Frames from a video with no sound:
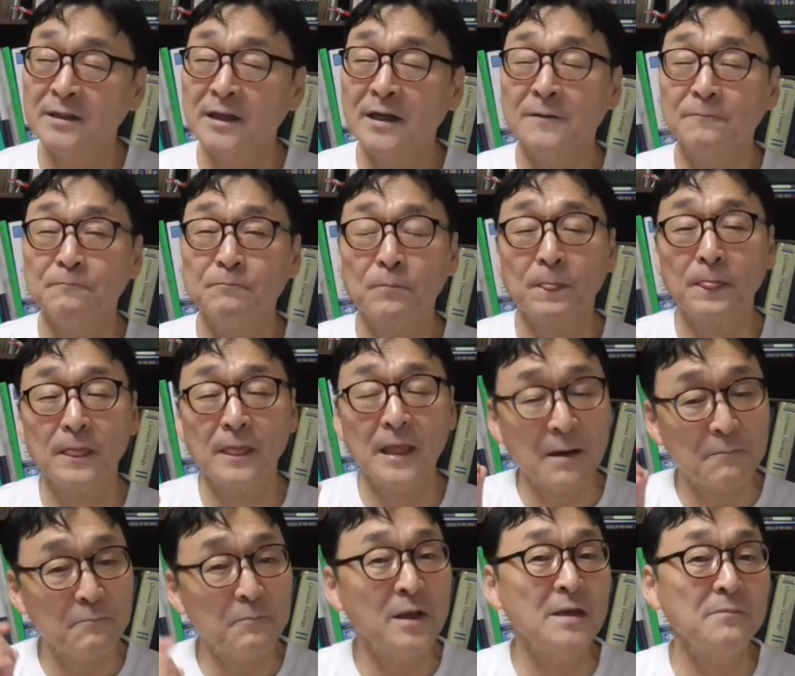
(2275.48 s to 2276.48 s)
Now
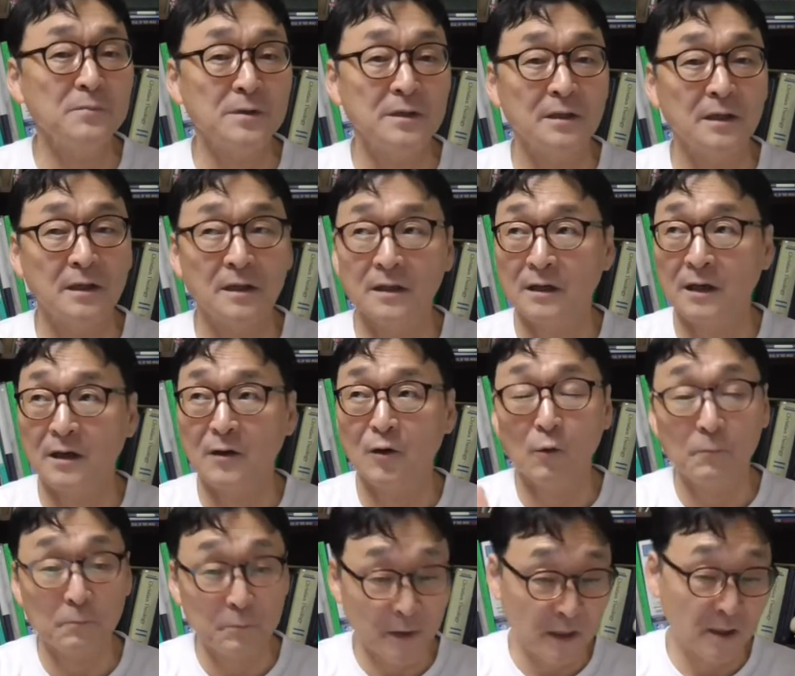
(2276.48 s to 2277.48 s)
that may be a, a
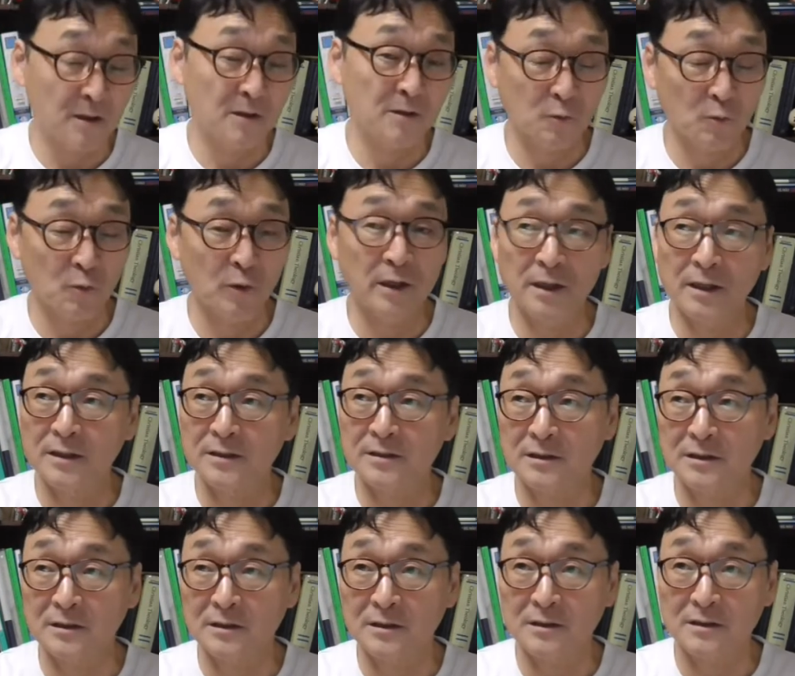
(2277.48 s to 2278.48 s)
compare with
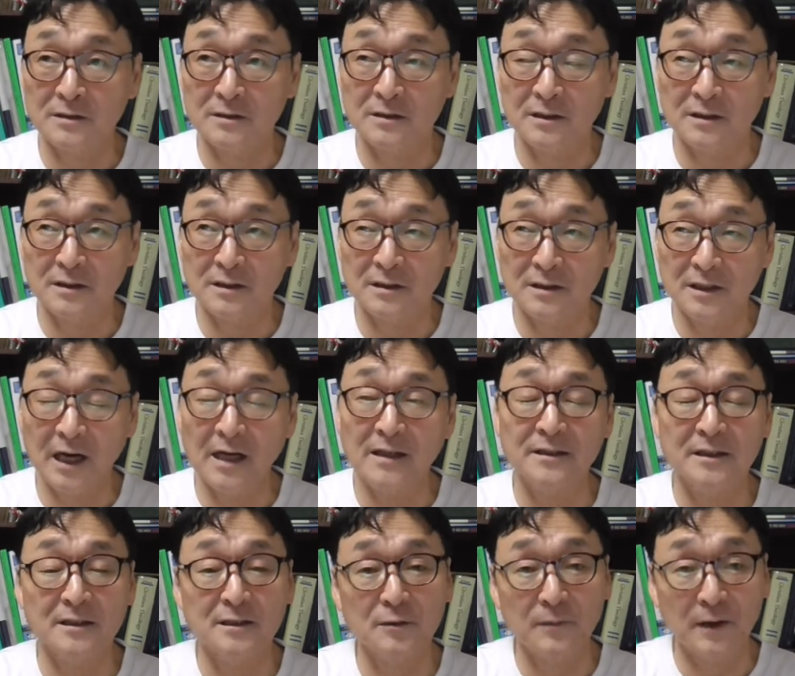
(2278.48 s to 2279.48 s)
uh, the
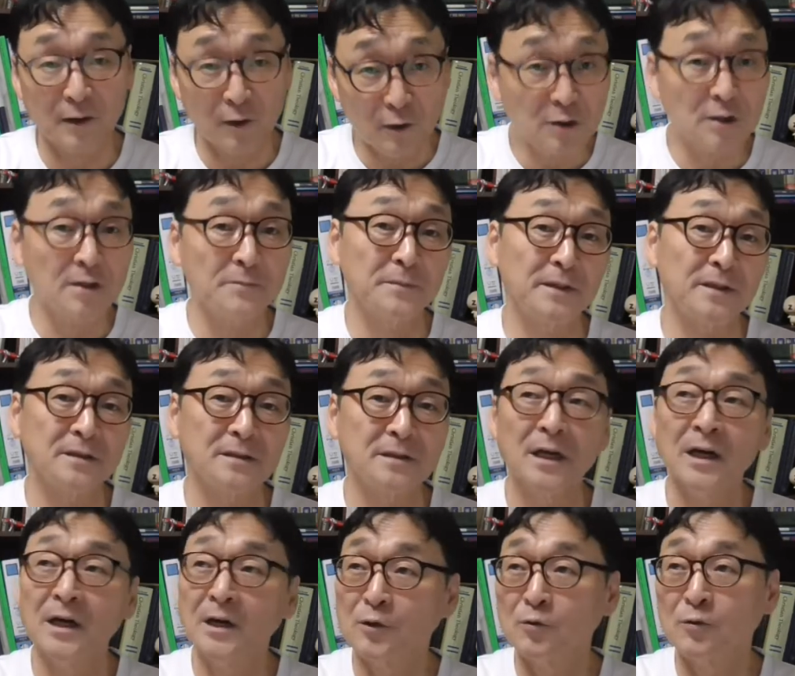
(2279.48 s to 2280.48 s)
godness of Artemis,
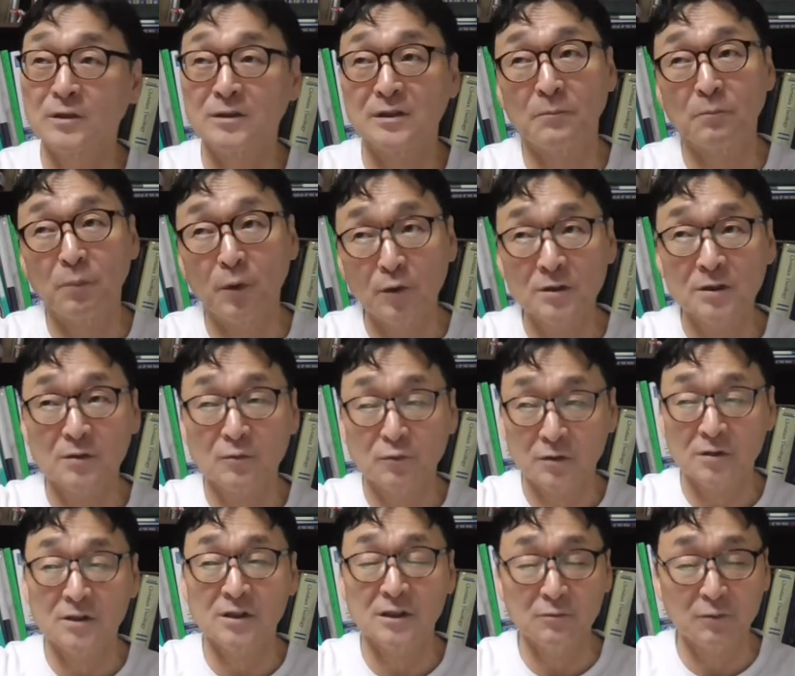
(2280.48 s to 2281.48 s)
who was
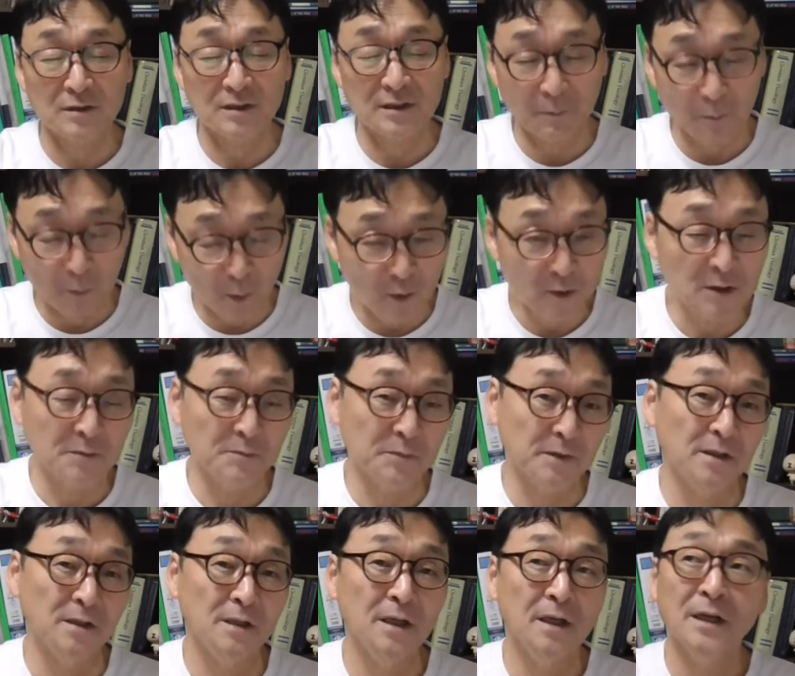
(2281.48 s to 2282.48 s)
supposed she was supposed to
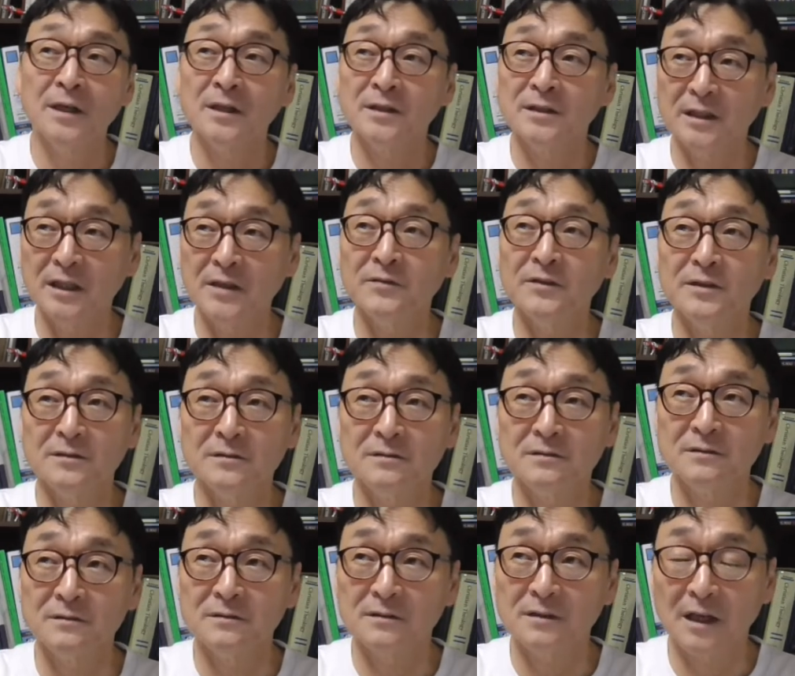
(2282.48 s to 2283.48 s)
be
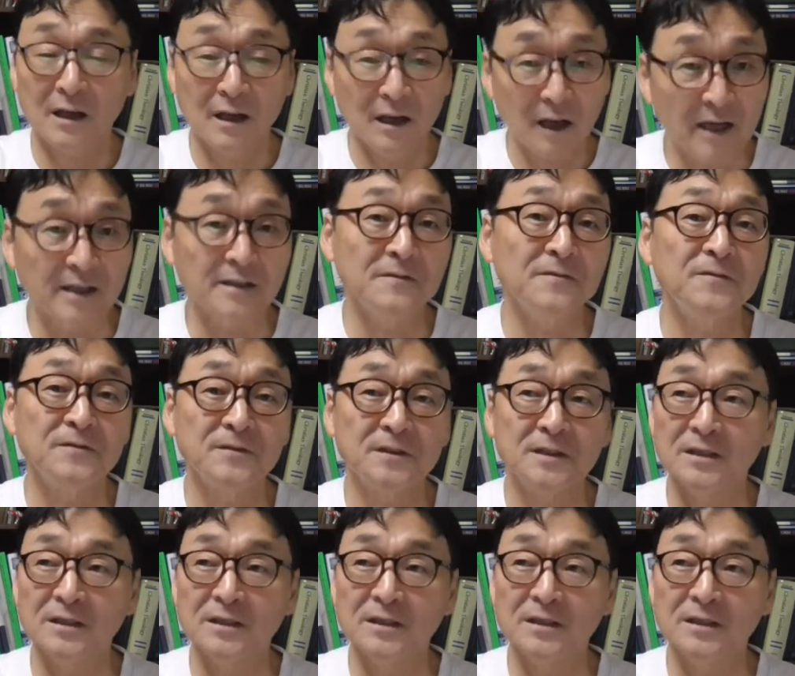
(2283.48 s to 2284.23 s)
giving the life.